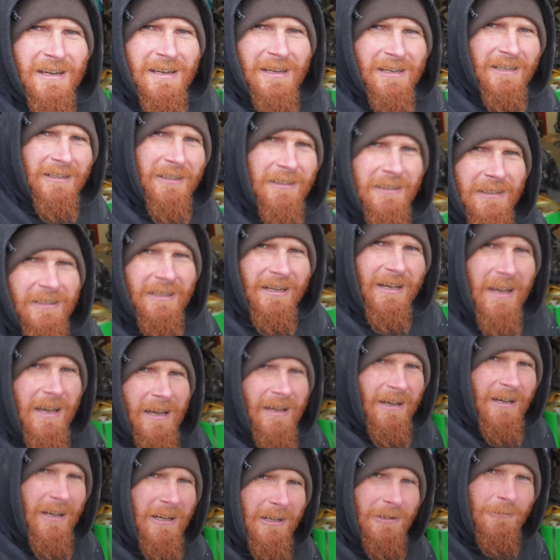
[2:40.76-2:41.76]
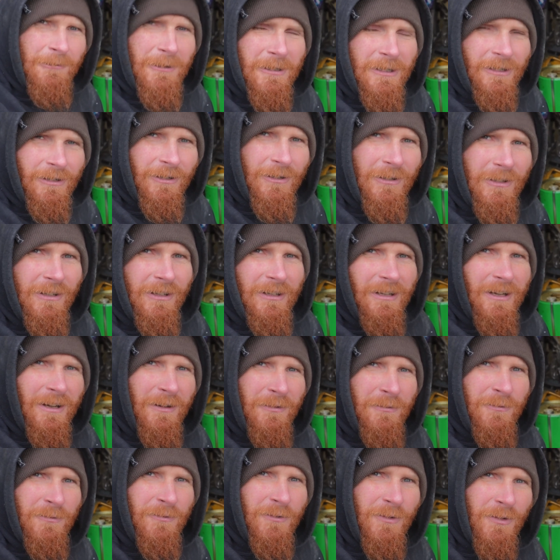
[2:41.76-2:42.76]
And yeah, I was good
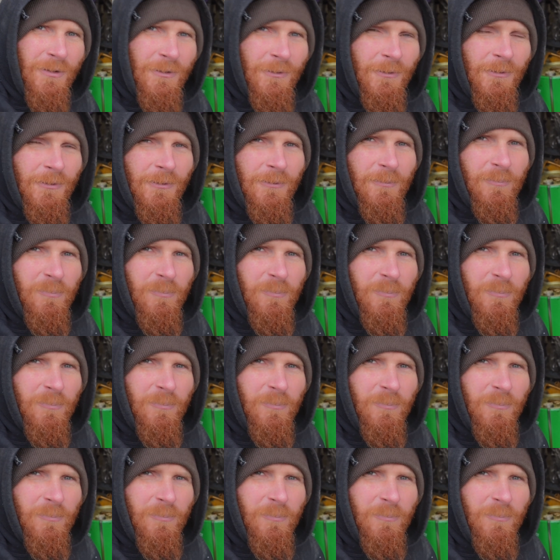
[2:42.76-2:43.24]
enough to